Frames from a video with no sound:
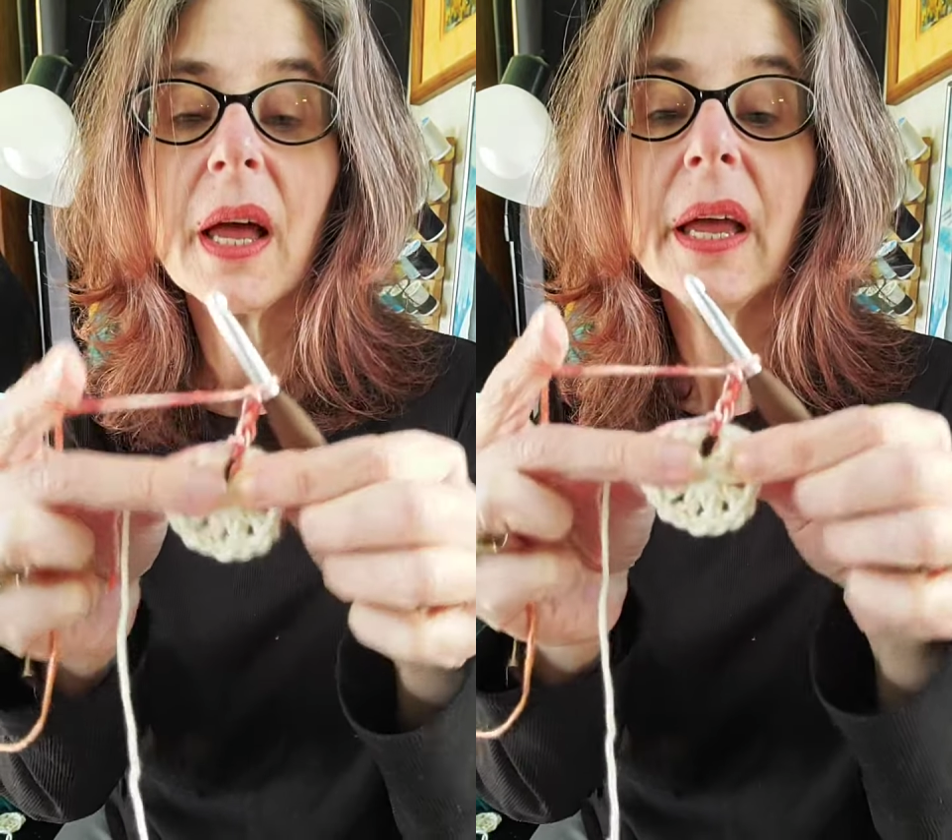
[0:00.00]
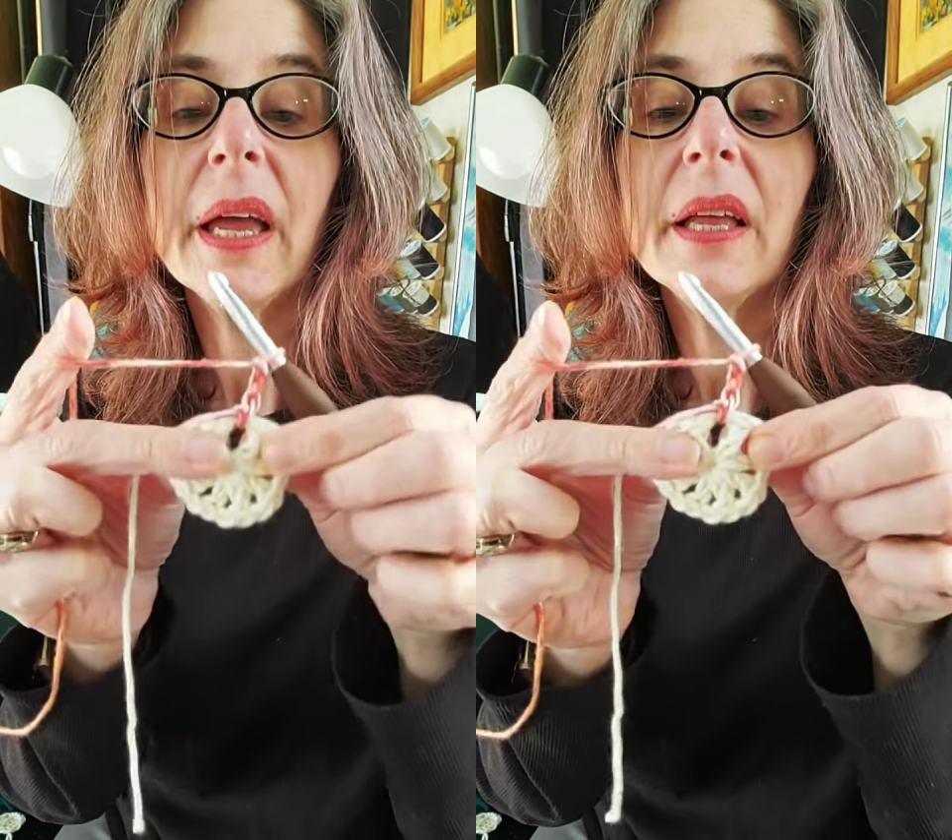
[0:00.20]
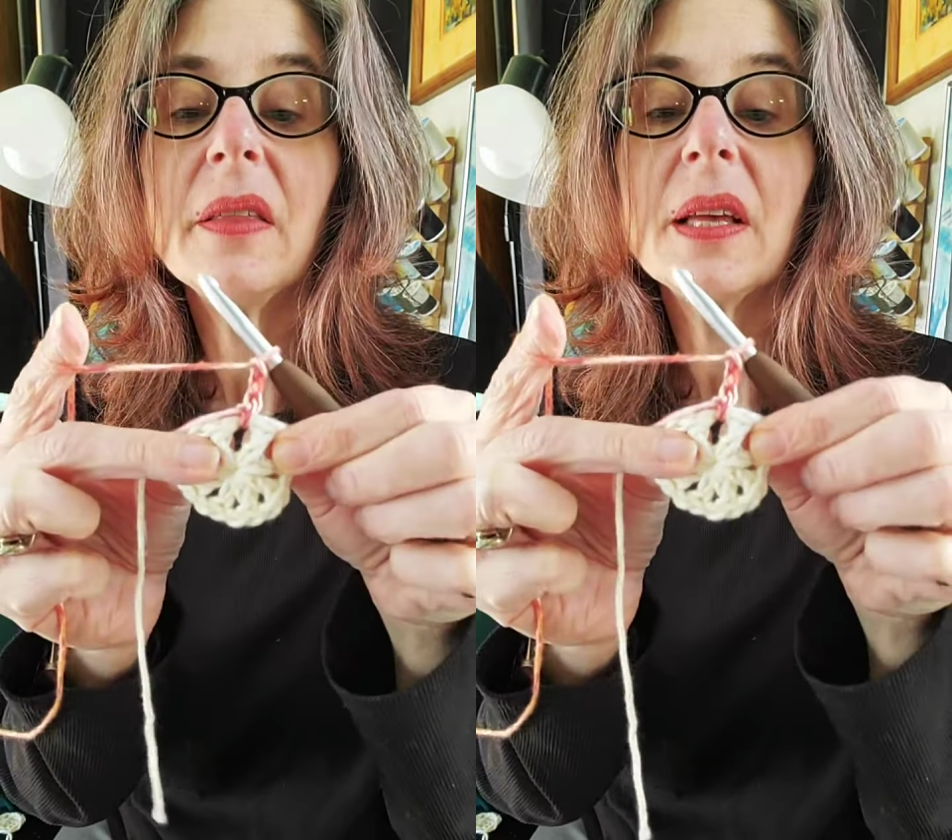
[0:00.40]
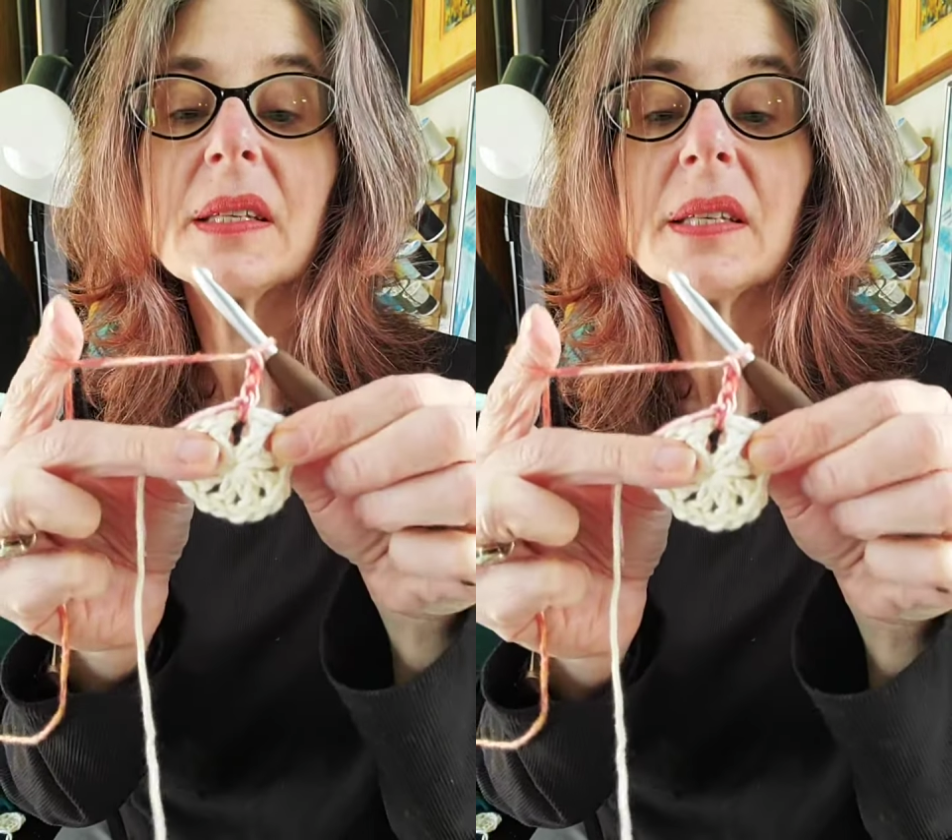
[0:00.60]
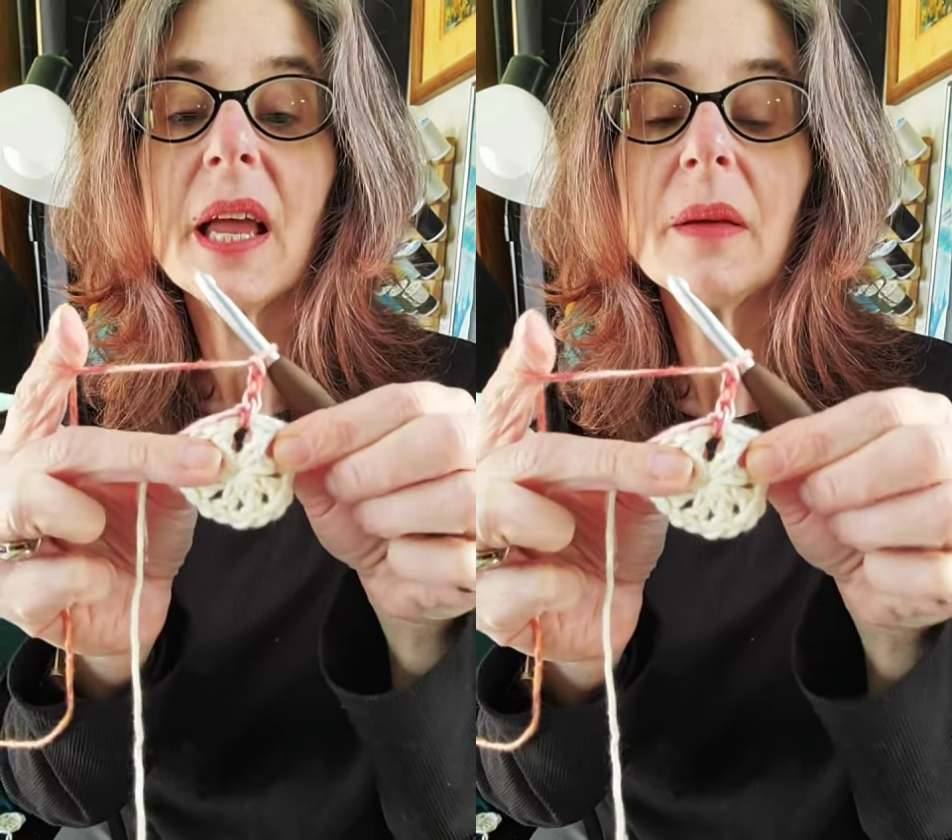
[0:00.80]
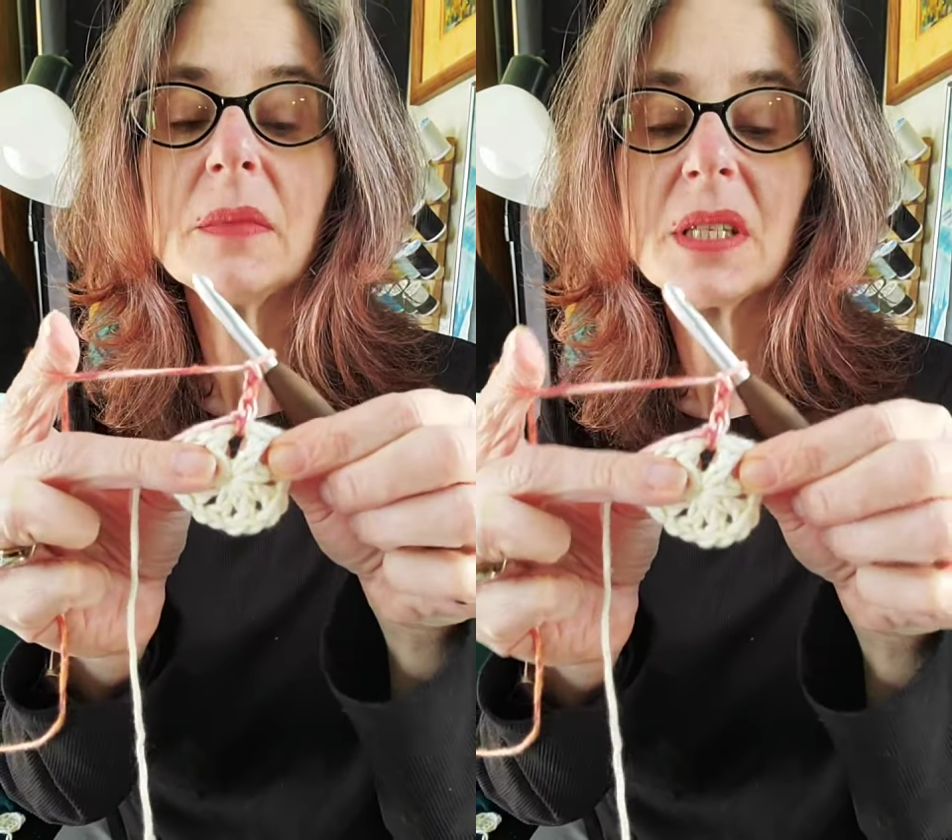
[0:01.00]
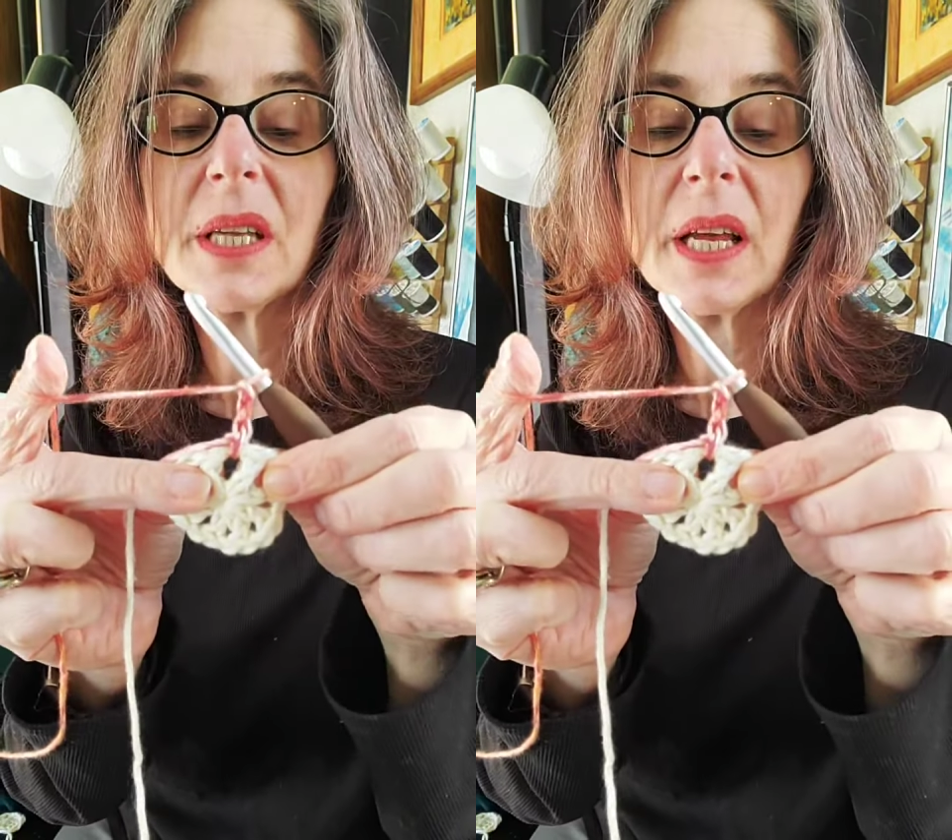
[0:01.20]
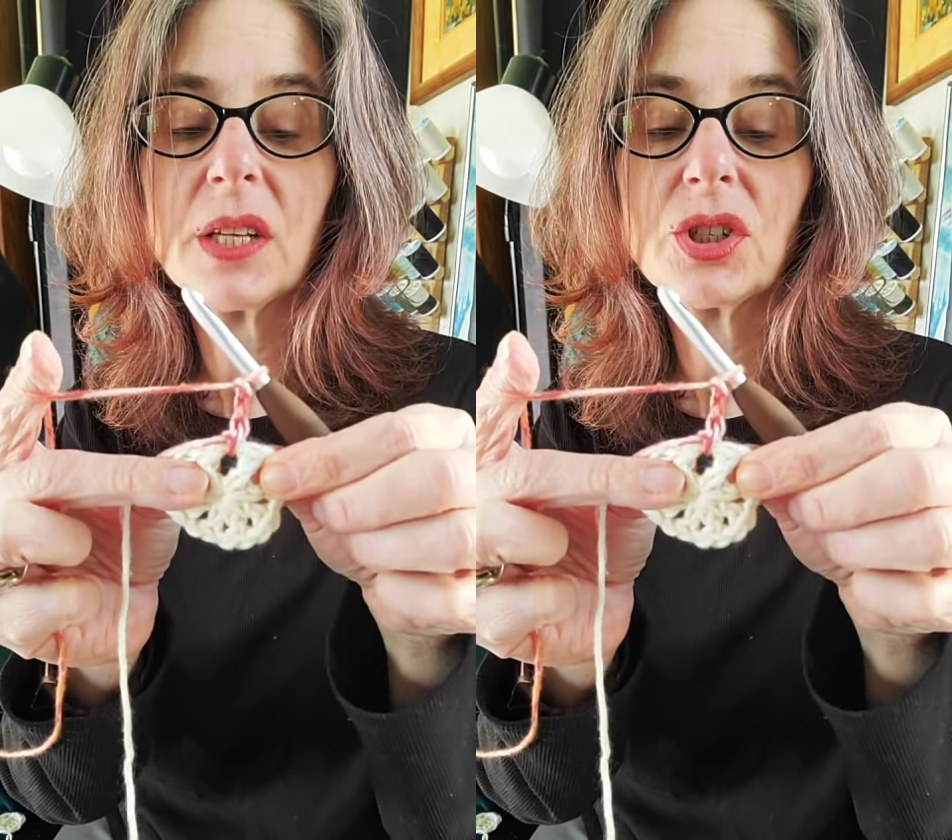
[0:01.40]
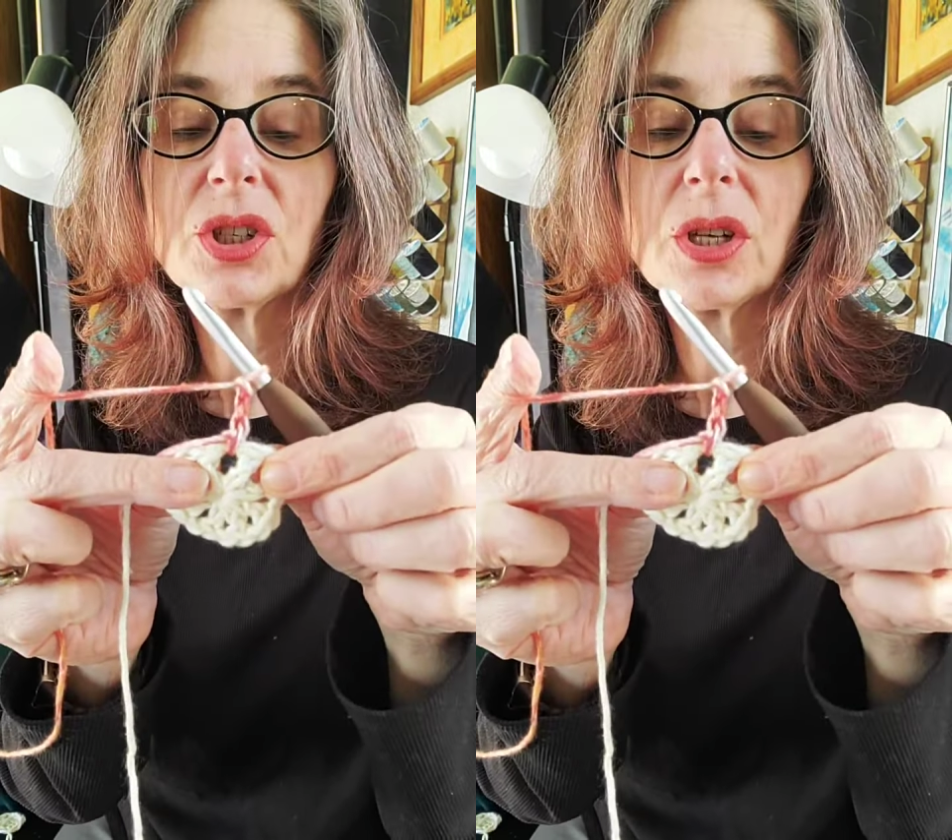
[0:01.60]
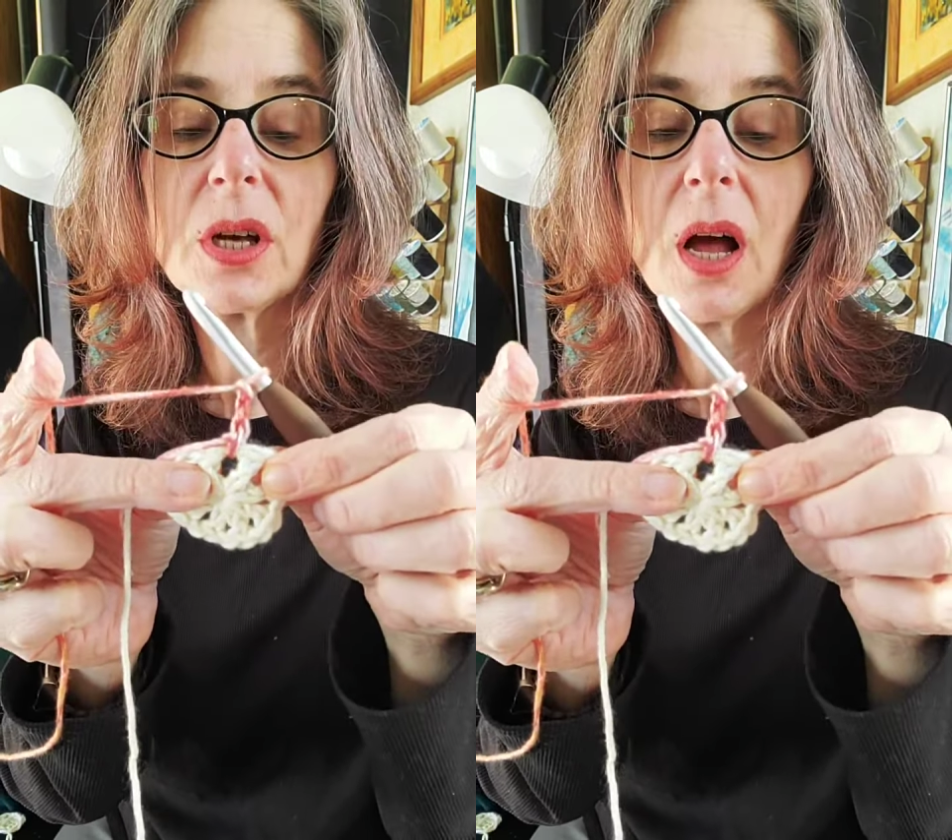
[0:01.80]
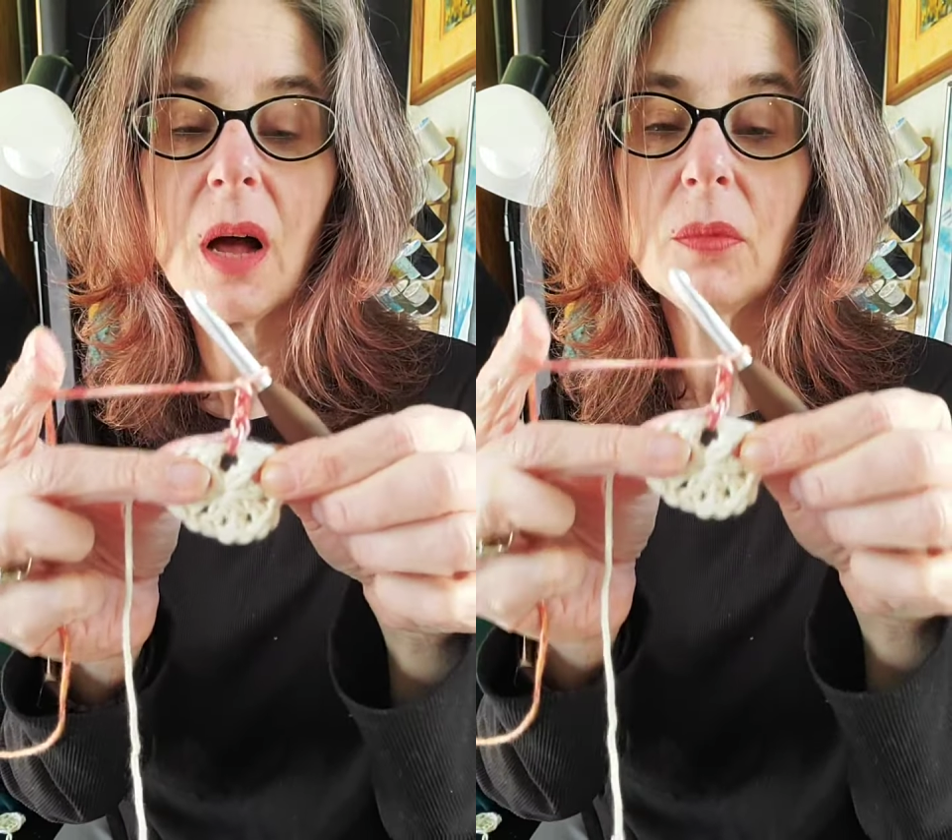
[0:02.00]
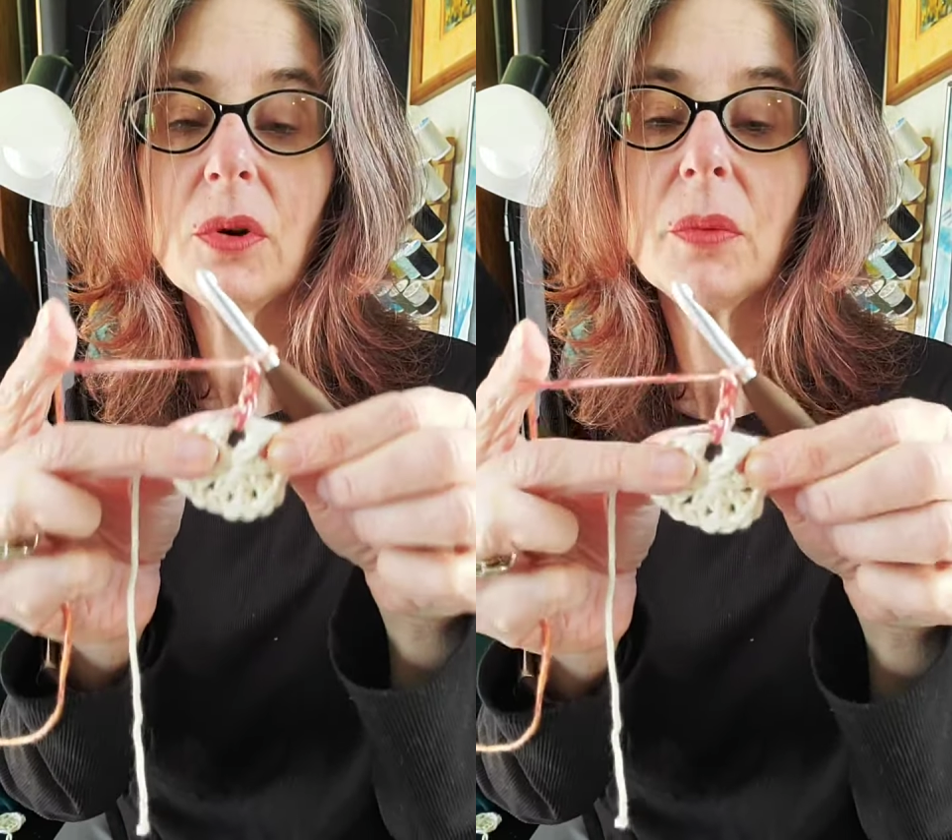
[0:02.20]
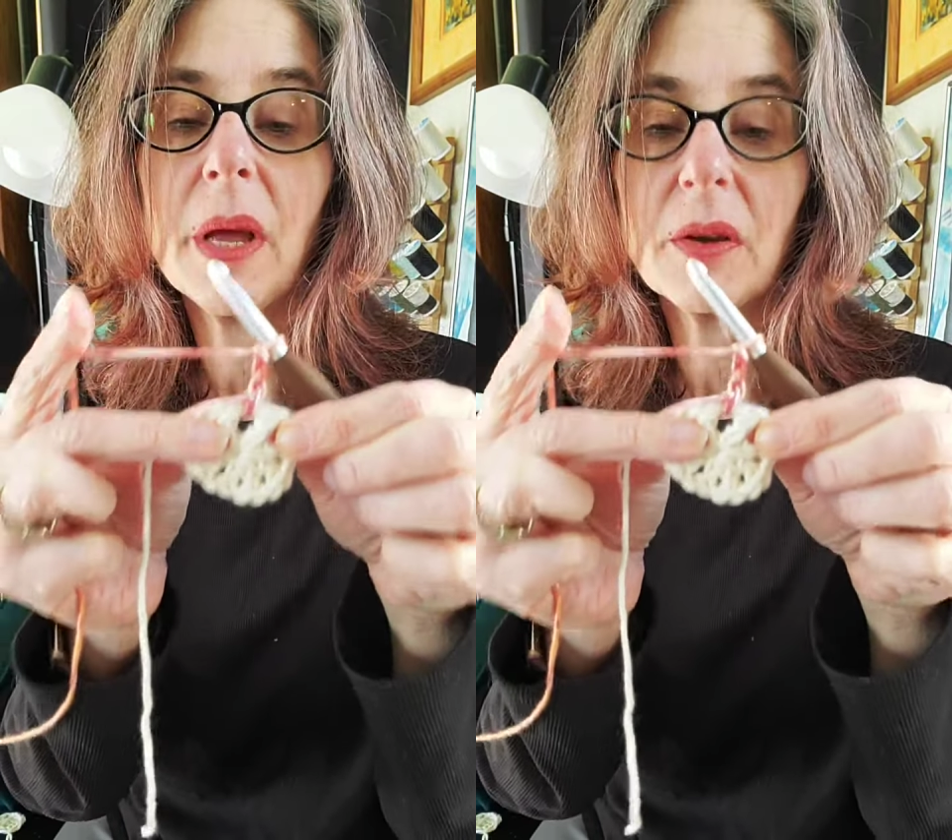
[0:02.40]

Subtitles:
In this same stitch, I'm going to make